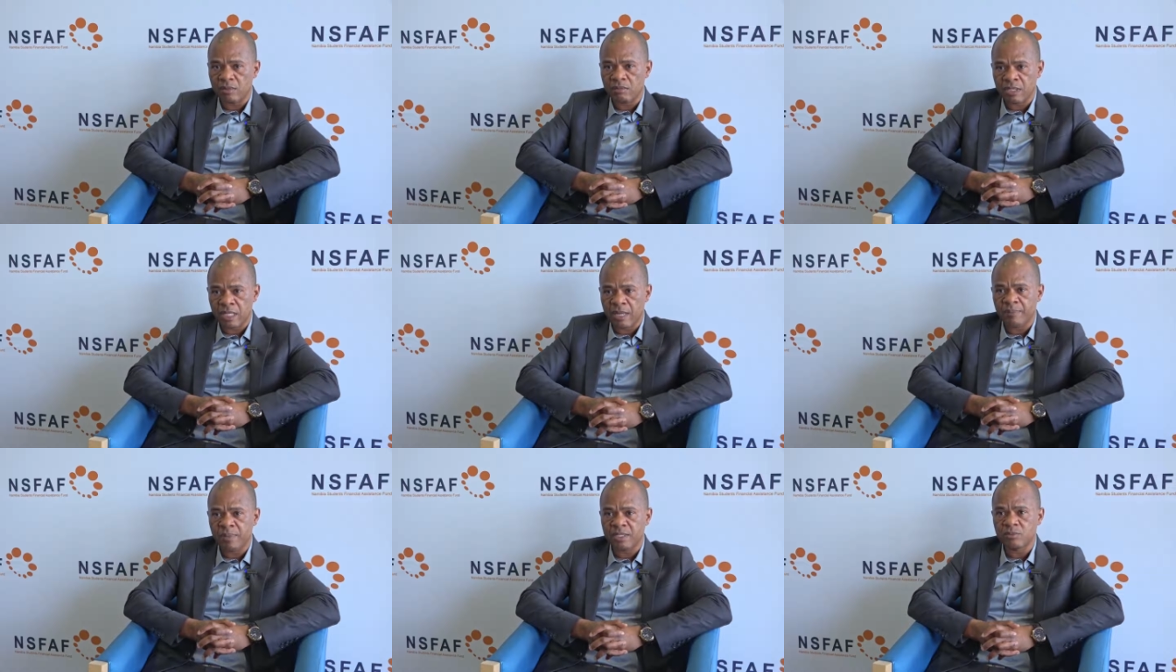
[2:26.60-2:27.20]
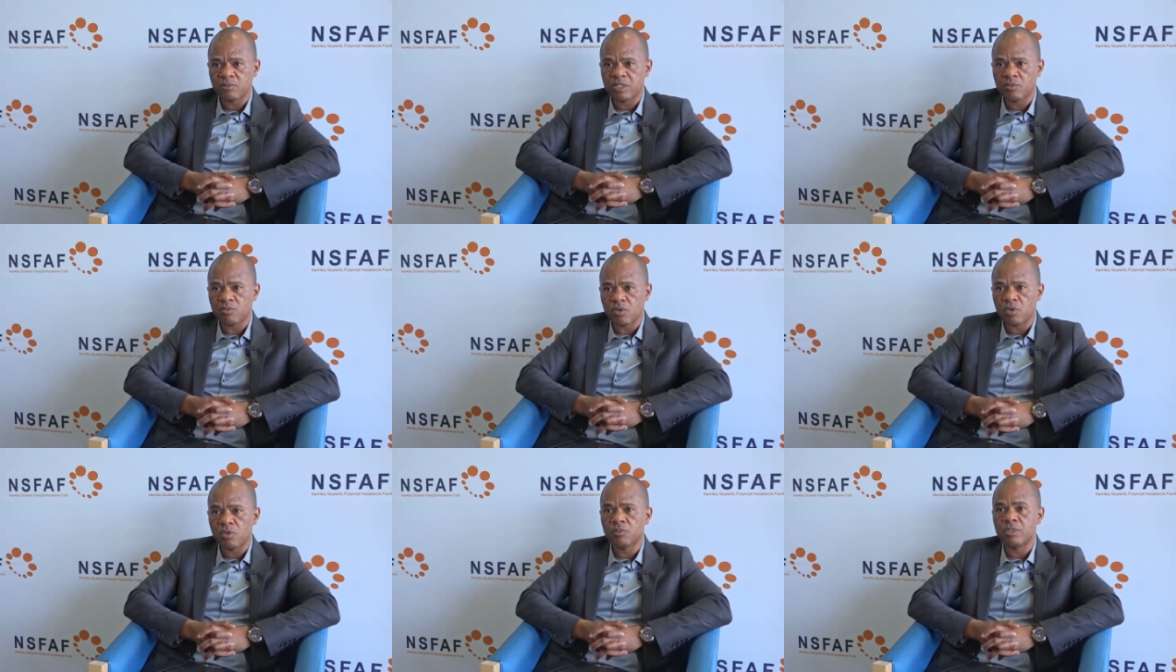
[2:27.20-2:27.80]
There must be
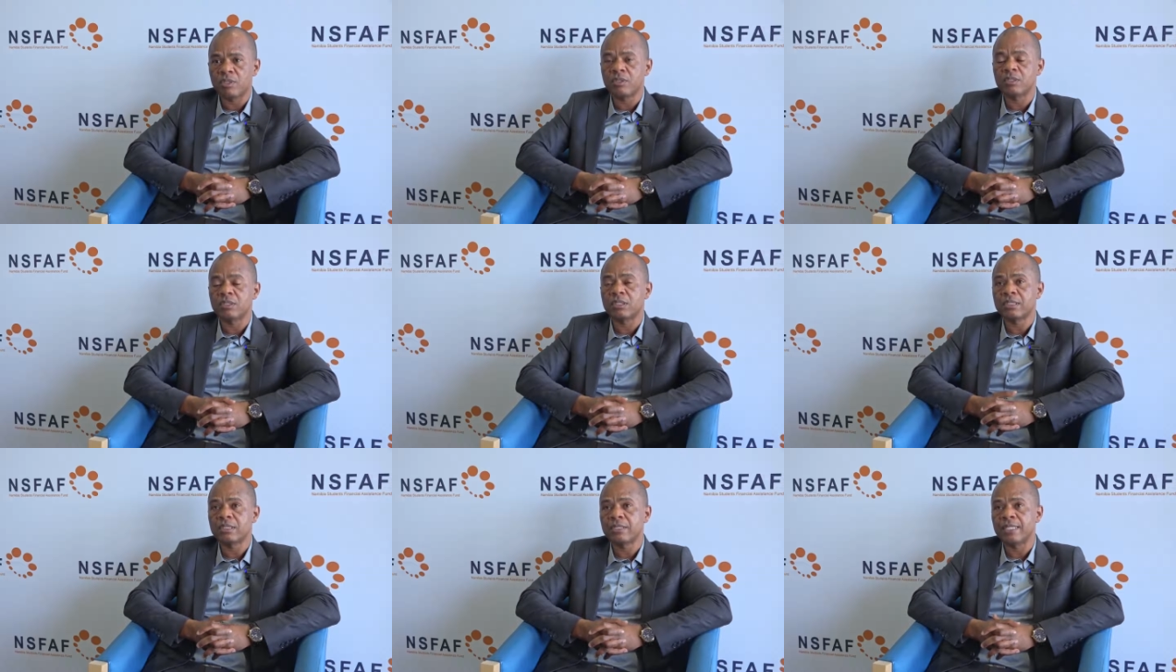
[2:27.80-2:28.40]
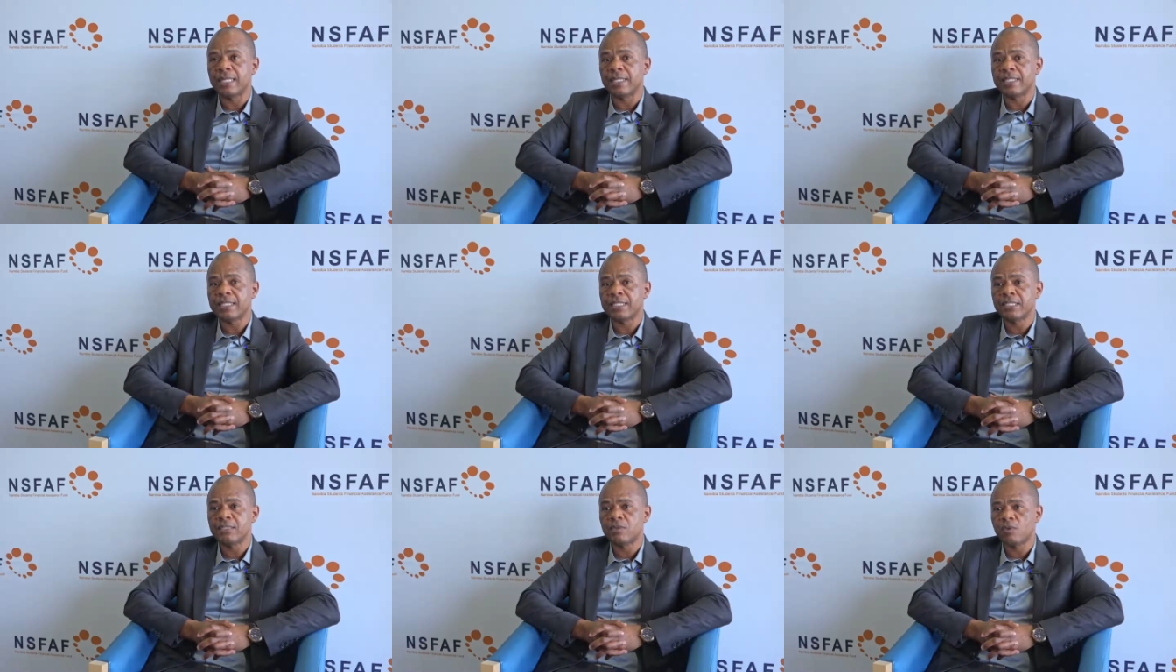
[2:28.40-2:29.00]
more, because the
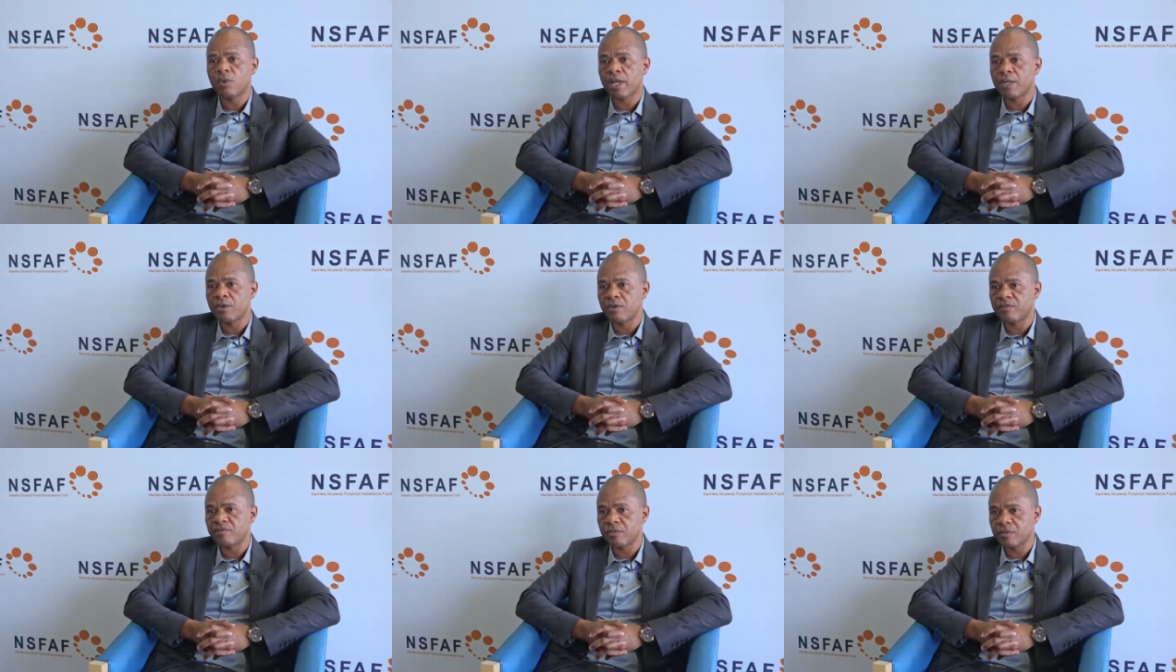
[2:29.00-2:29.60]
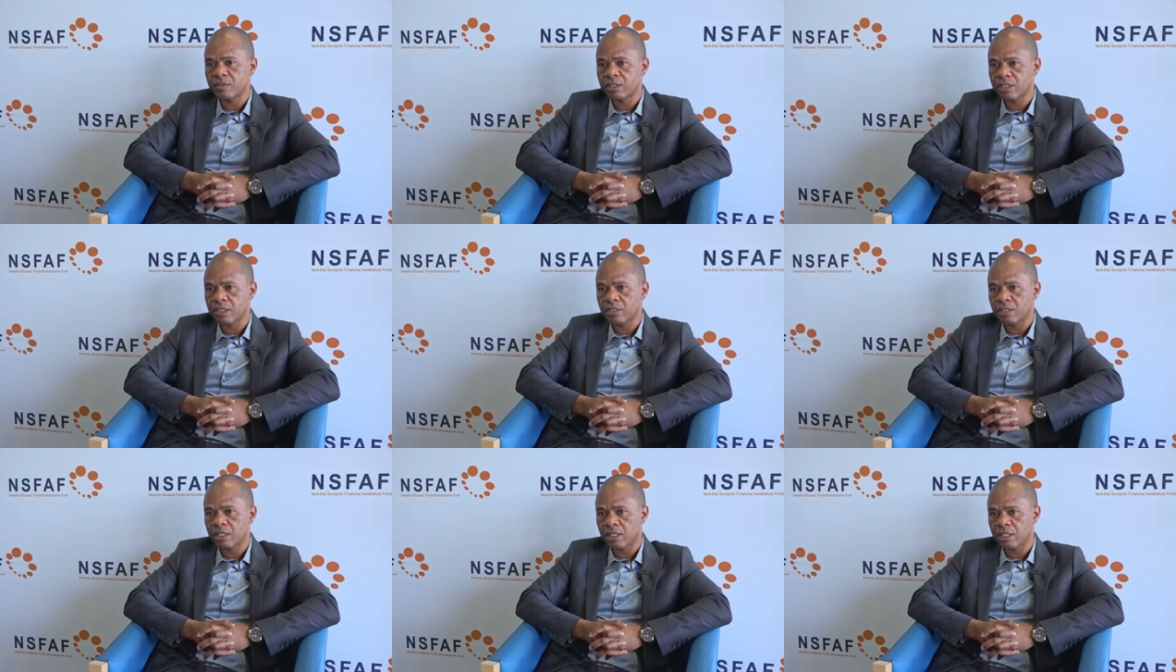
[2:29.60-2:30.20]
reason why you have not
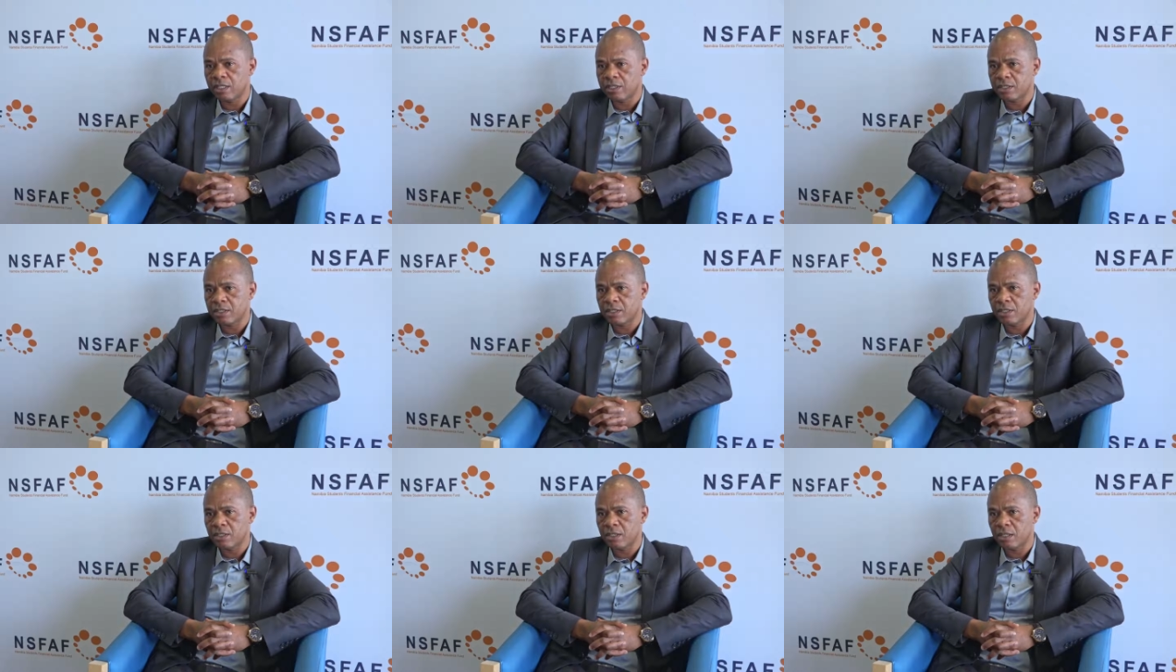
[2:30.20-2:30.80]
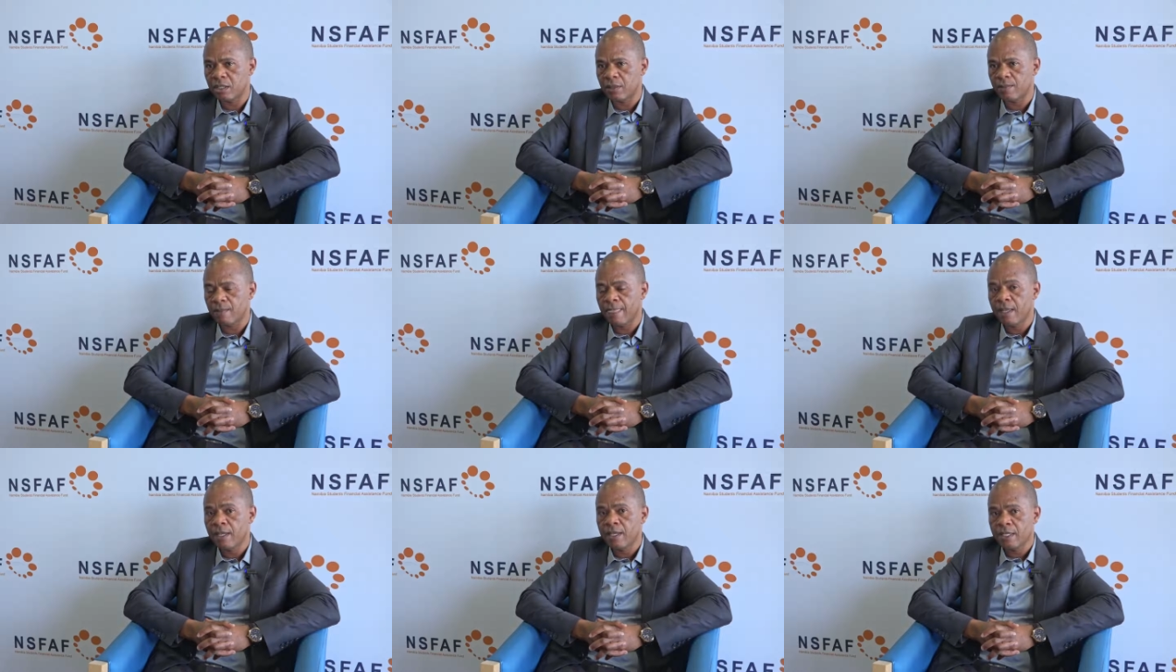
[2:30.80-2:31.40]
seen the list in
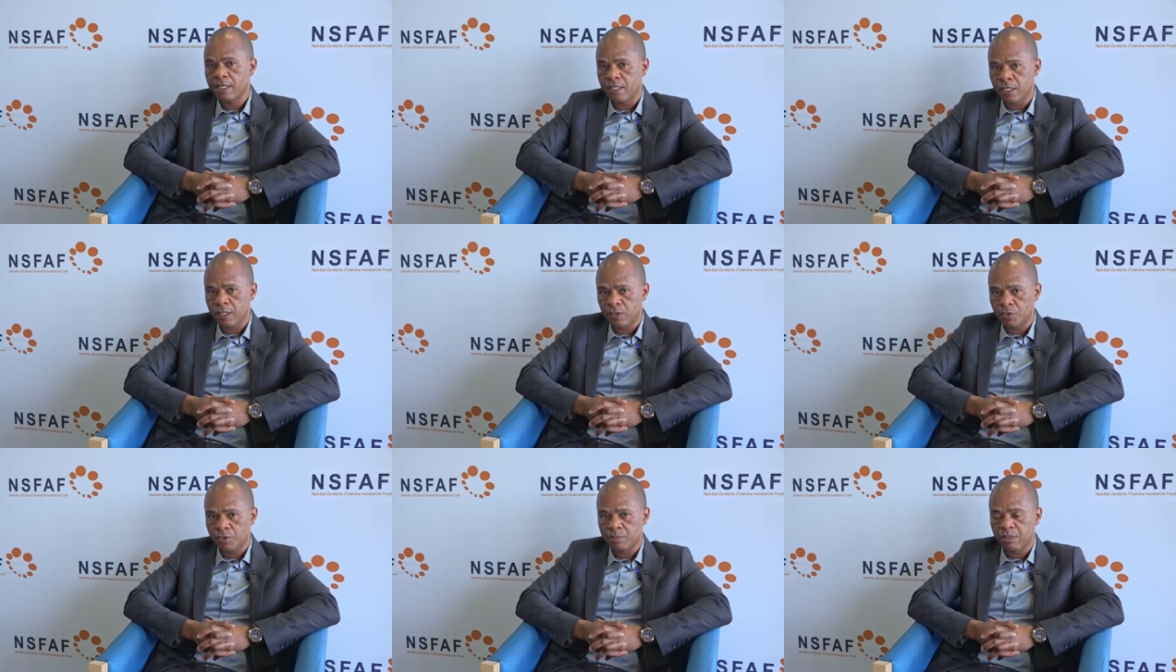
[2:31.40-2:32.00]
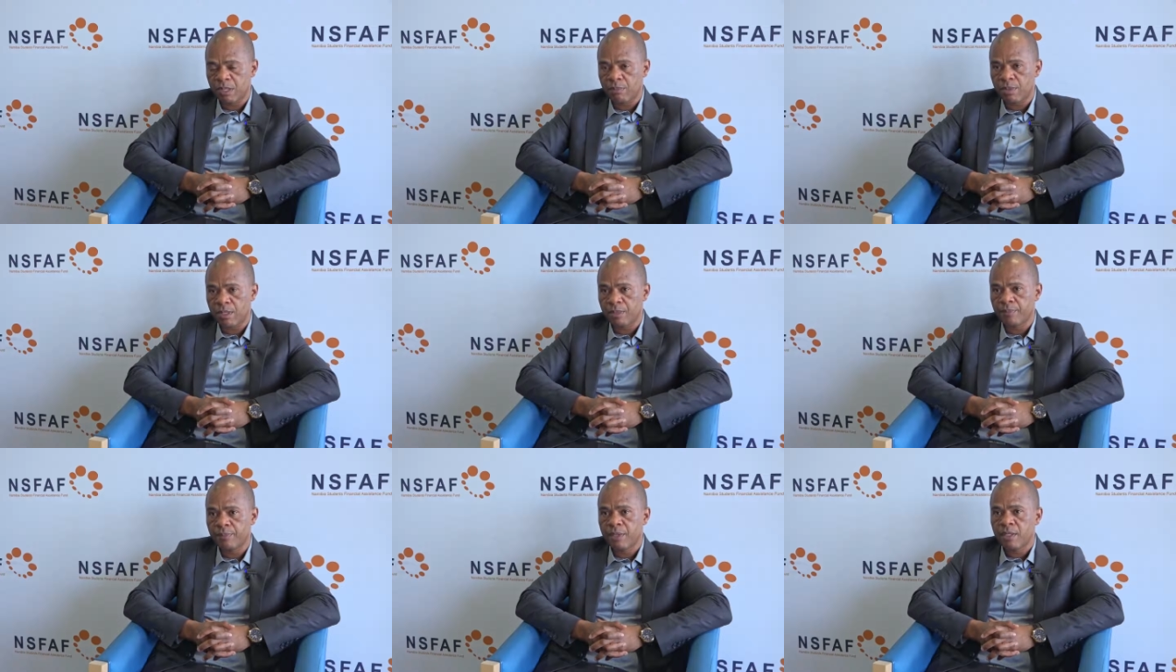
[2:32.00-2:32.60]
the newspaper